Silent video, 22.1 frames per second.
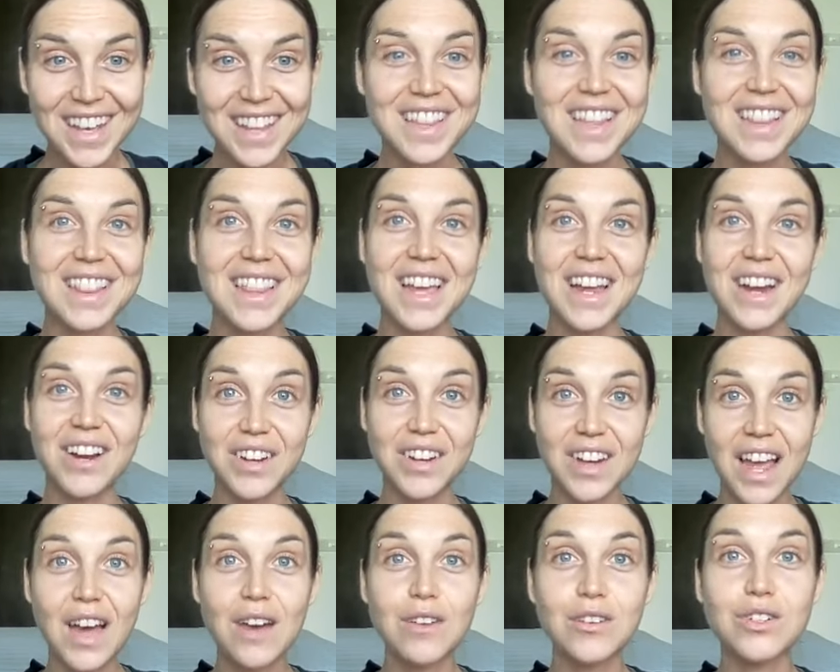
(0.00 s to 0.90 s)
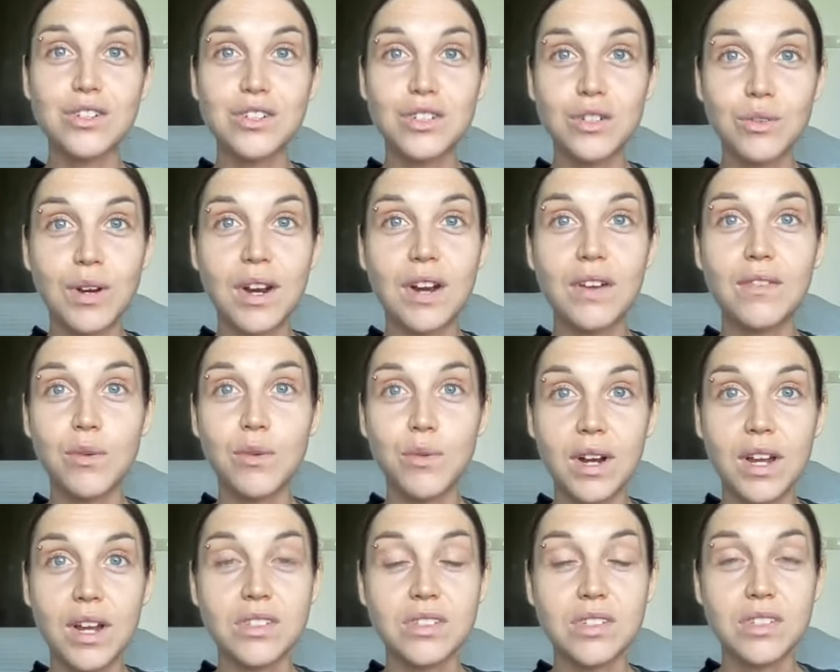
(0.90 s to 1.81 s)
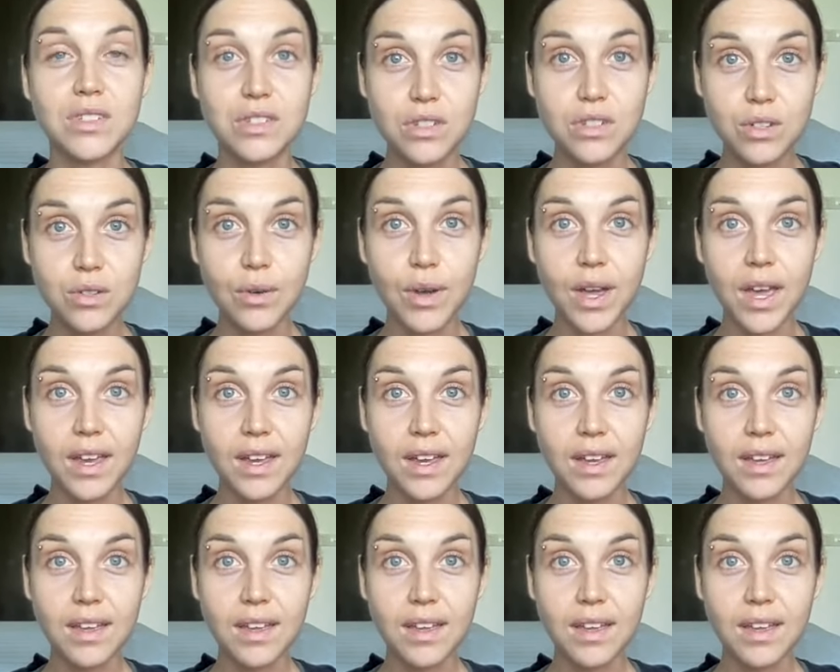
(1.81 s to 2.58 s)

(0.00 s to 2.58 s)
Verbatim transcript: that they are counter to what everyone else is doing.